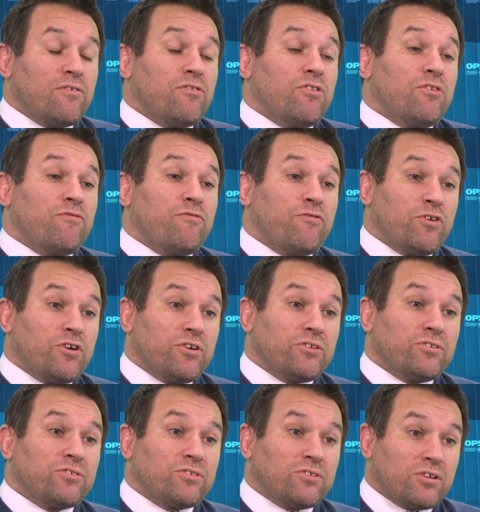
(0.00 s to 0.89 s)
The
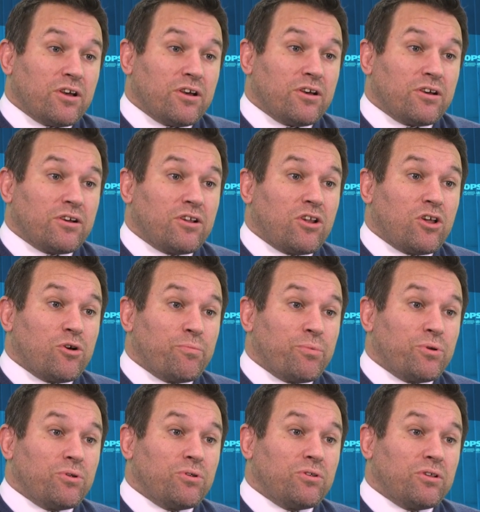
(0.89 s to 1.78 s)
first
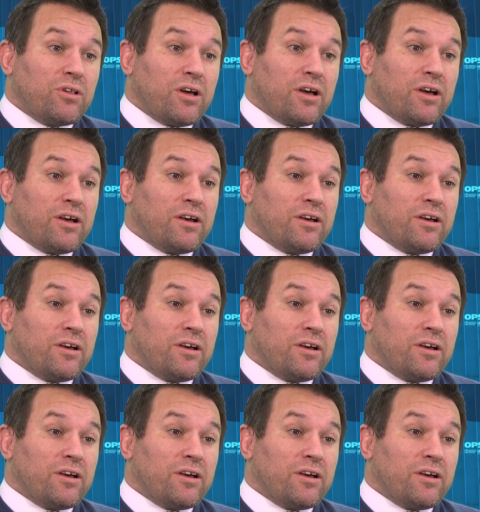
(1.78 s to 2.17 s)
global